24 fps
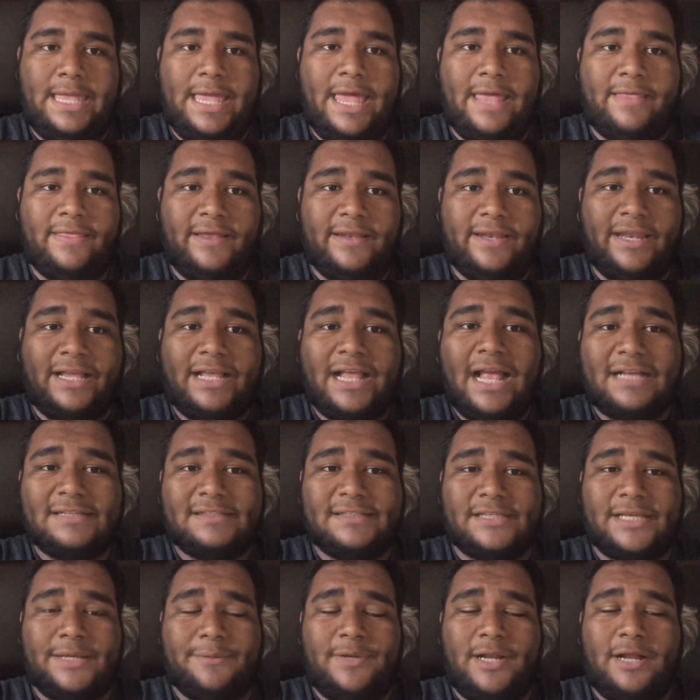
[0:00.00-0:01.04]
And then
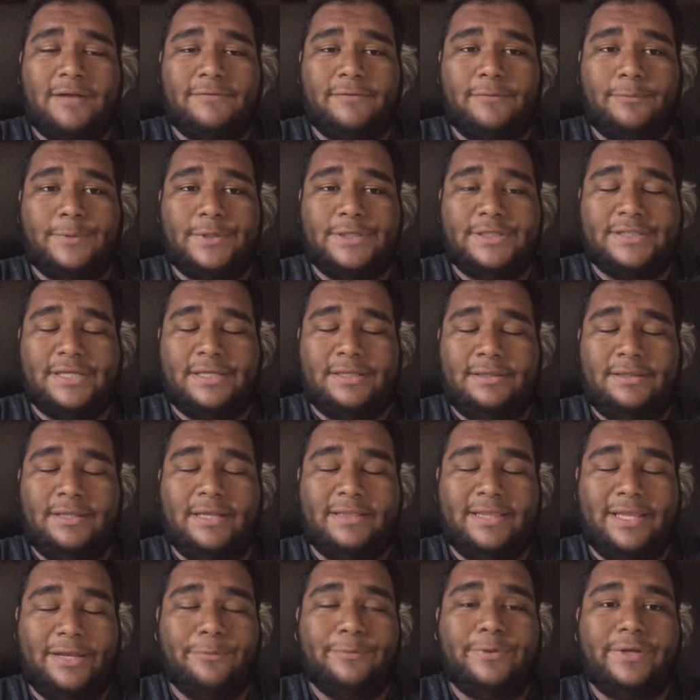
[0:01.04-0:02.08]
Necaxa is coming off a
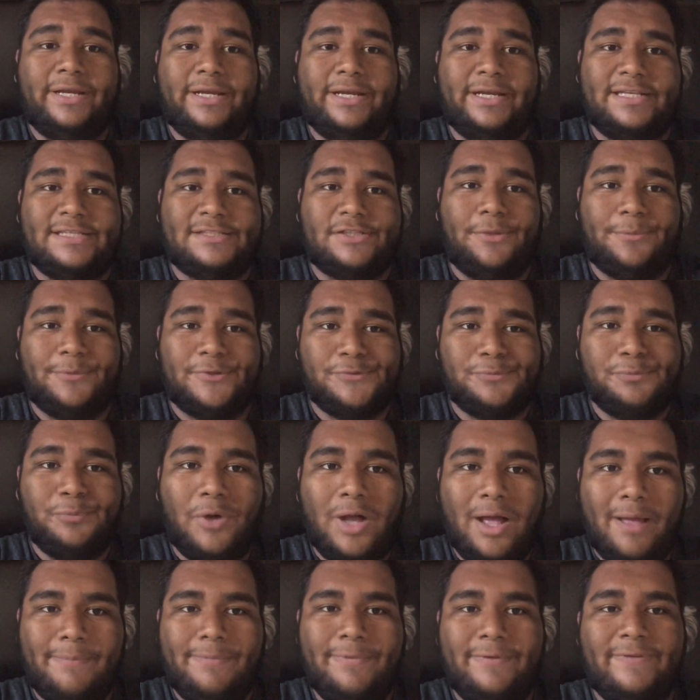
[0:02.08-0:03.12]
1-0 win against Lobos
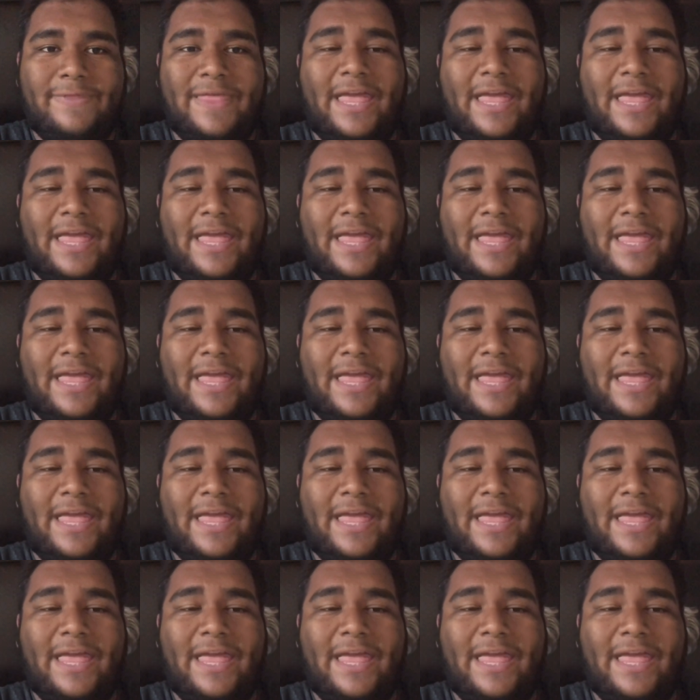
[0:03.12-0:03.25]
BUAP.